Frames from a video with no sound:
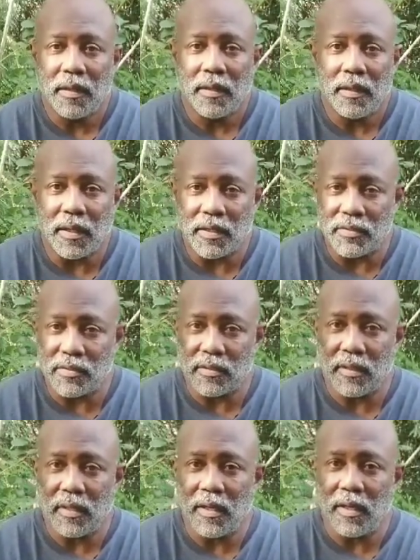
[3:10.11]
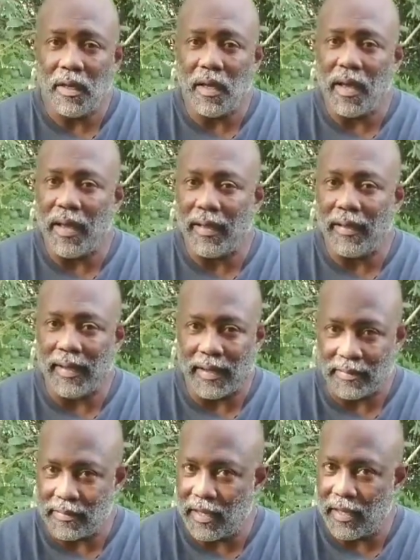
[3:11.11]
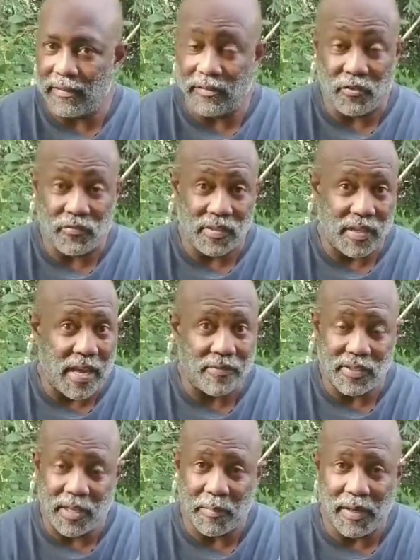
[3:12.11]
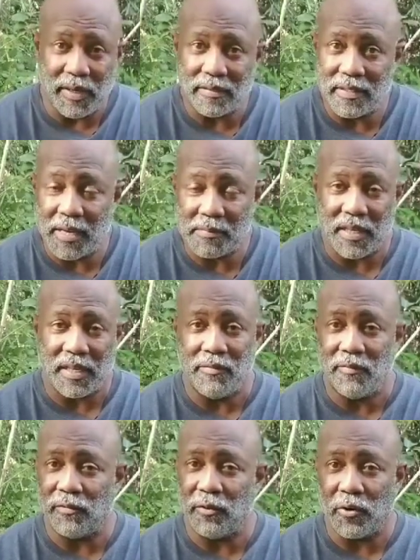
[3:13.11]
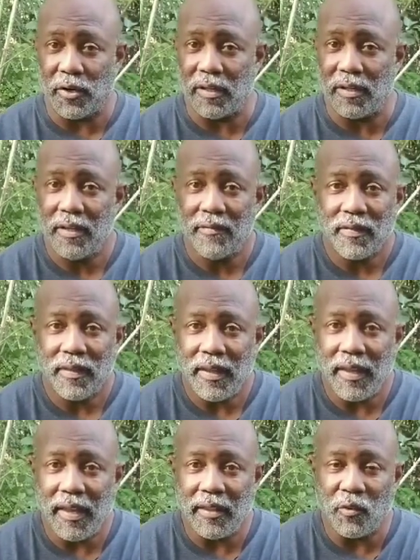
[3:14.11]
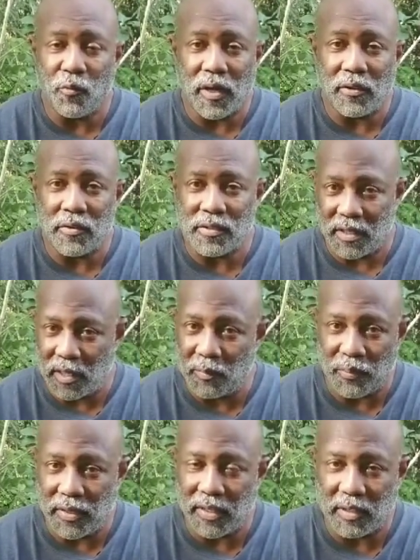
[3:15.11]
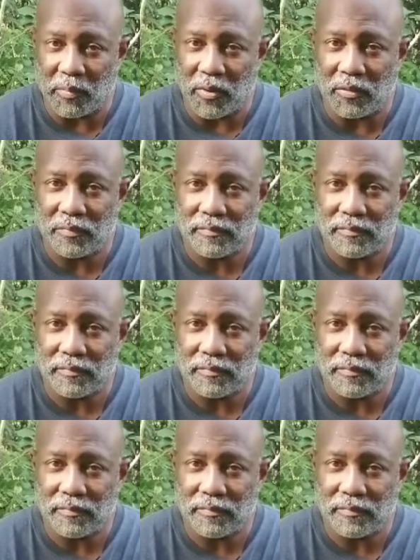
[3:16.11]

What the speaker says: Because, like I said, I've said it a million times, I live in Florida and the weather is unpredictable